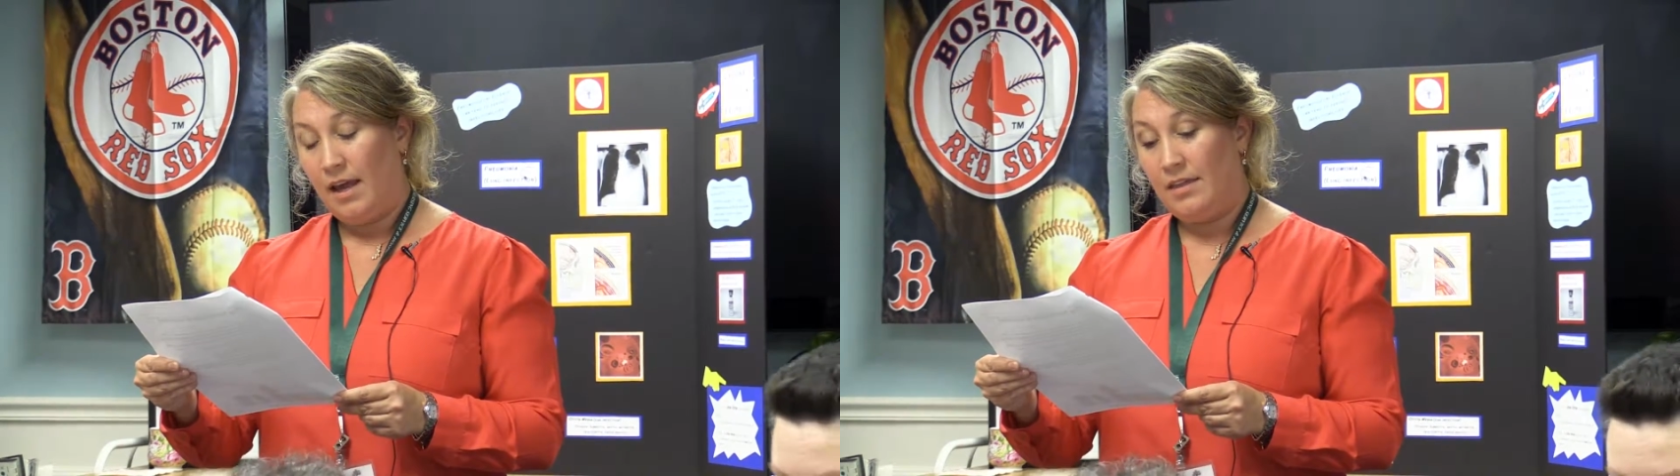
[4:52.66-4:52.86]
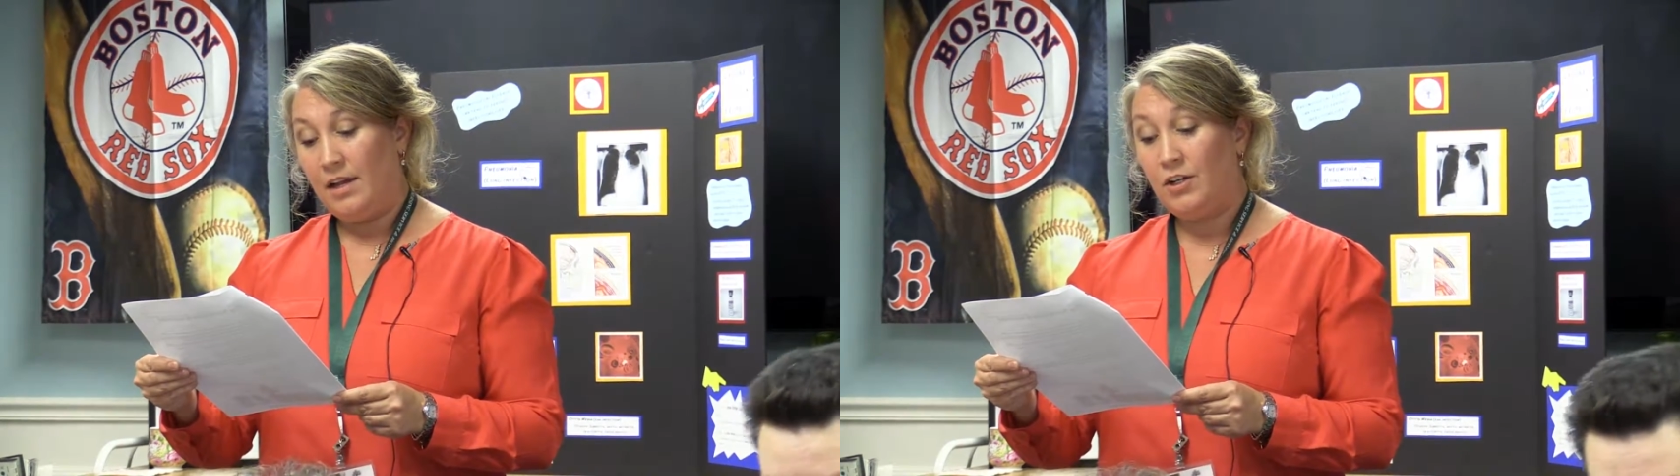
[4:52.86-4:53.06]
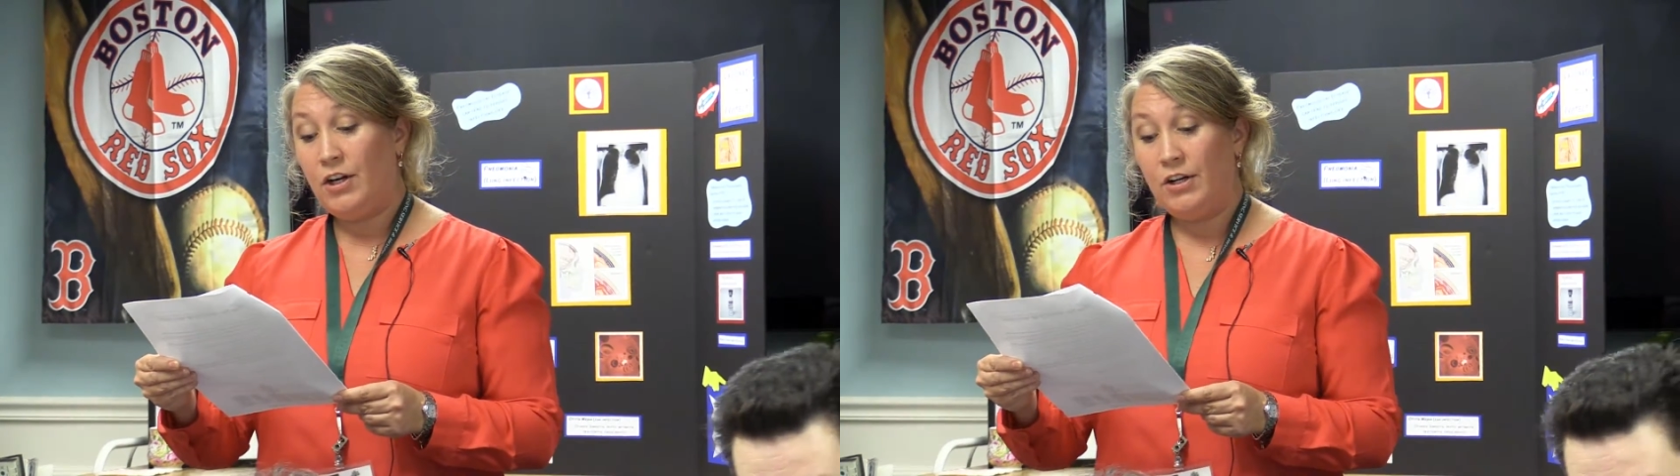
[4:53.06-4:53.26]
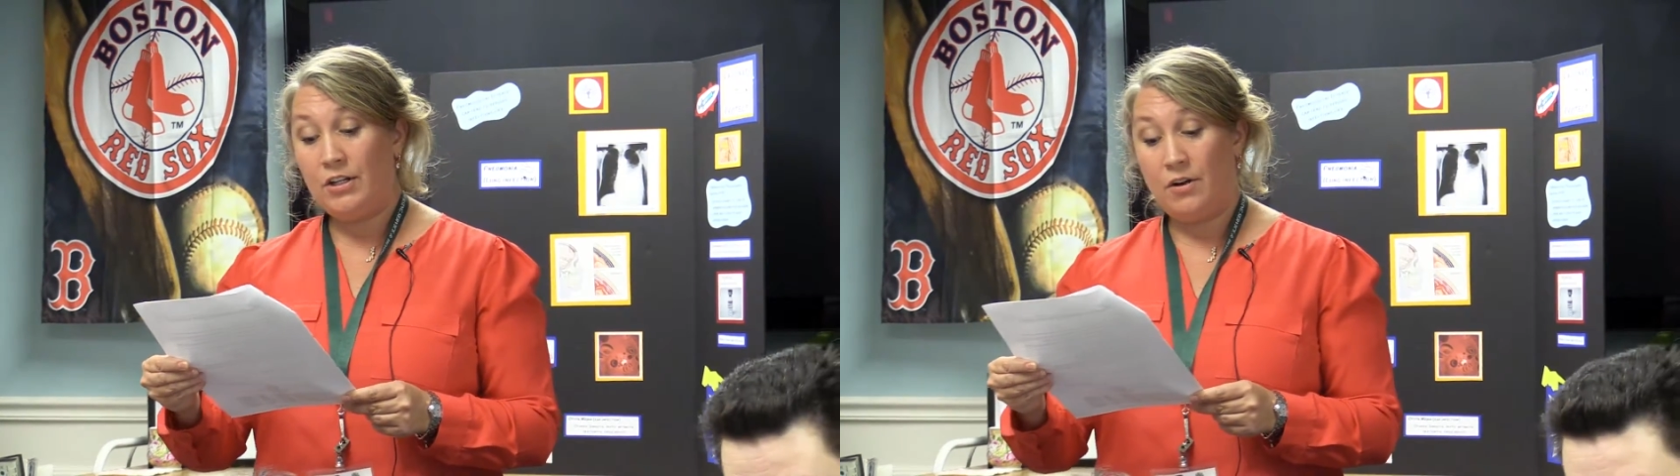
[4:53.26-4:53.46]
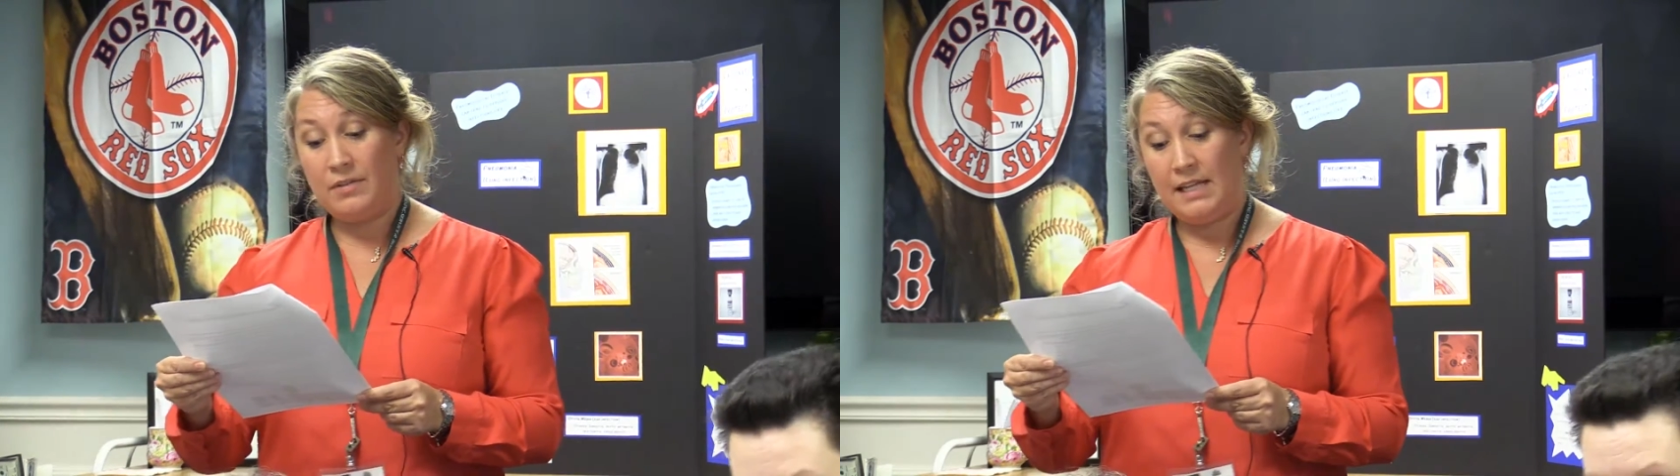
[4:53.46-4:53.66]
And then you're going
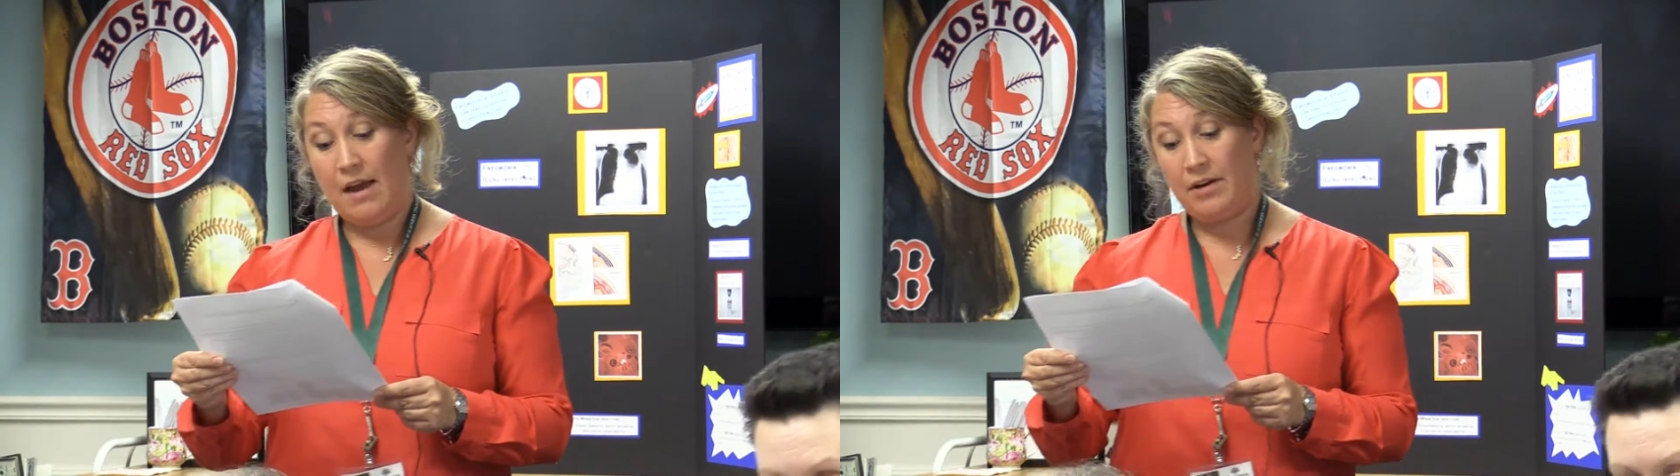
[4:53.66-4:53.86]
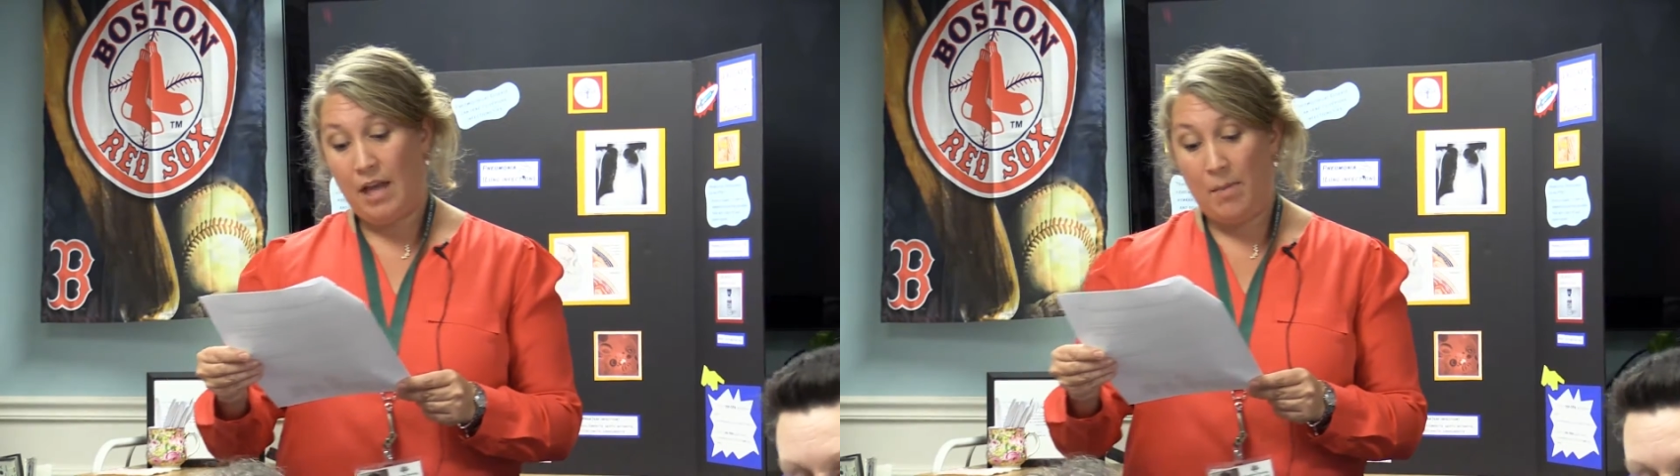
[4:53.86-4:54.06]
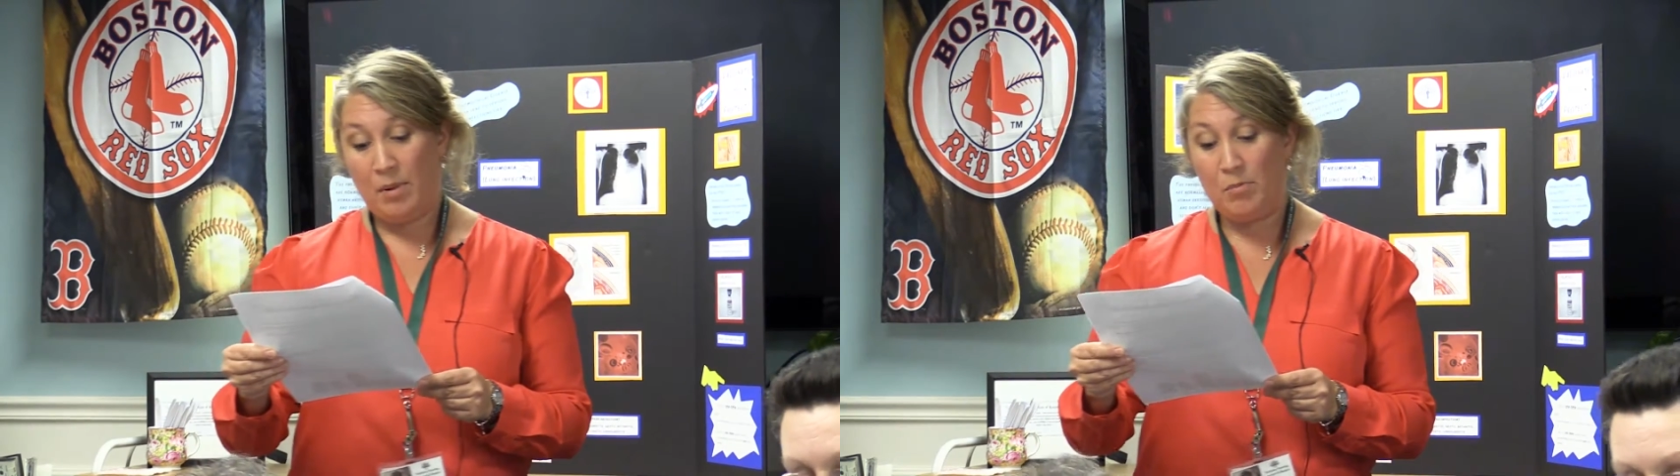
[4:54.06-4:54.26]
to go down a couple